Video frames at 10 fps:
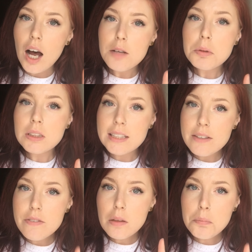I
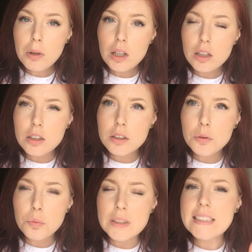believe the bird
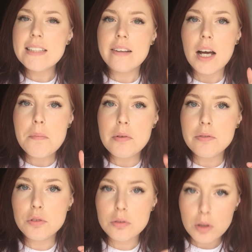was a type
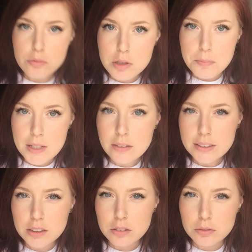of grosbeak,
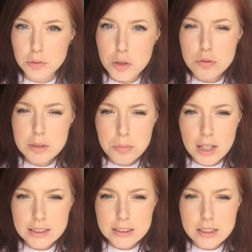like a
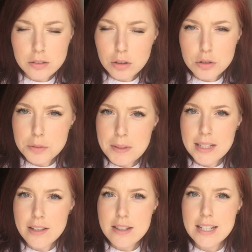rose-breasted
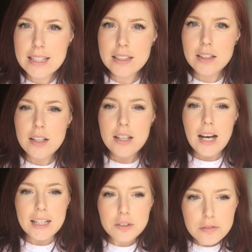grosbeak, I think.
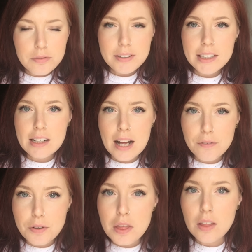I couldn't figure it
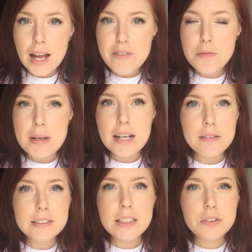out for the life of me and I
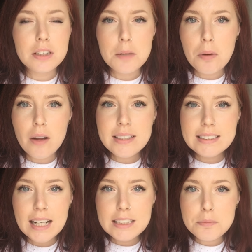was like looking up all these
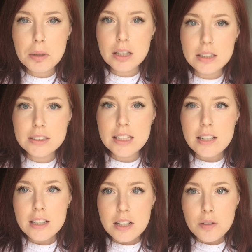kinds of birds.
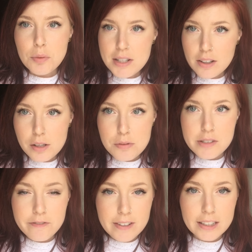We thought it
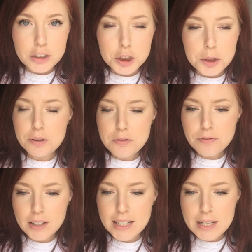was a finch. Couldn't
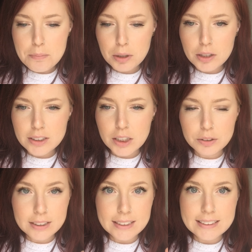find any bird that
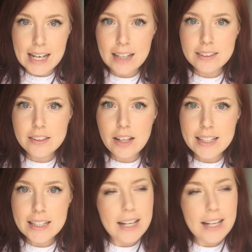looked exactly like it.